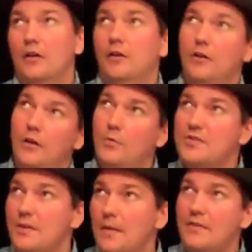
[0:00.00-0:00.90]
oh, I
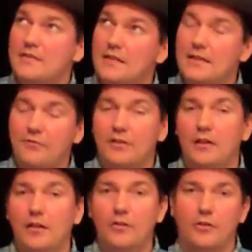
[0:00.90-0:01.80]
wish they made this in a different
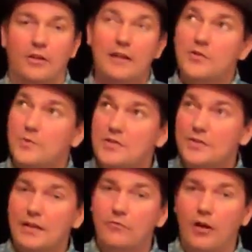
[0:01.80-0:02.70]
color, or here's what you
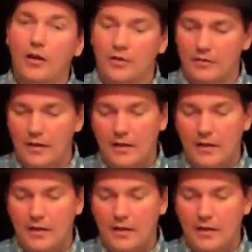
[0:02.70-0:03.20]
did wrong.